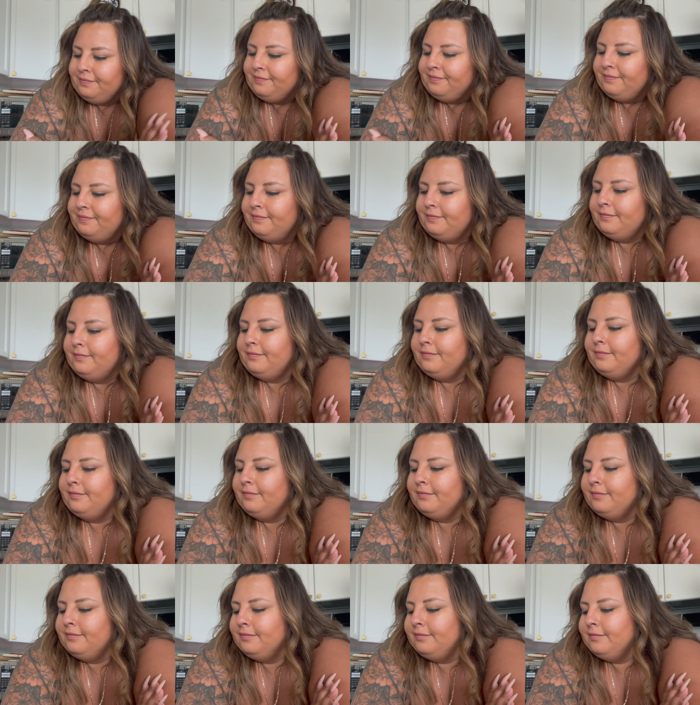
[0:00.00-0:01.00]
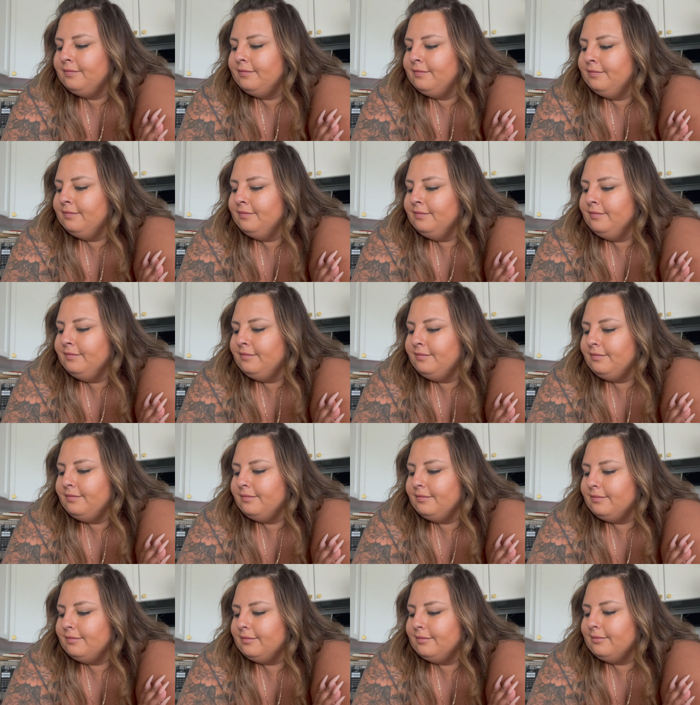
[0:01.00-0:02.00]

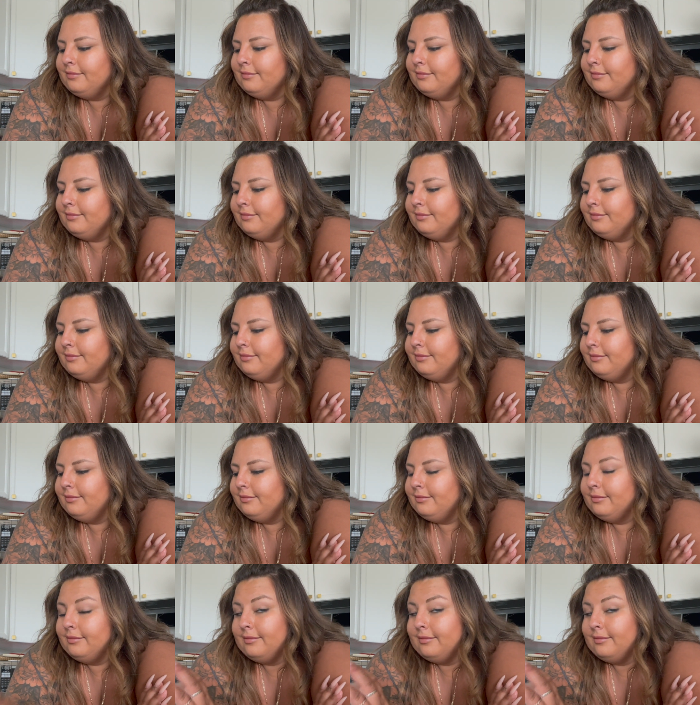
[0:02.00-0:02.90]
(silence)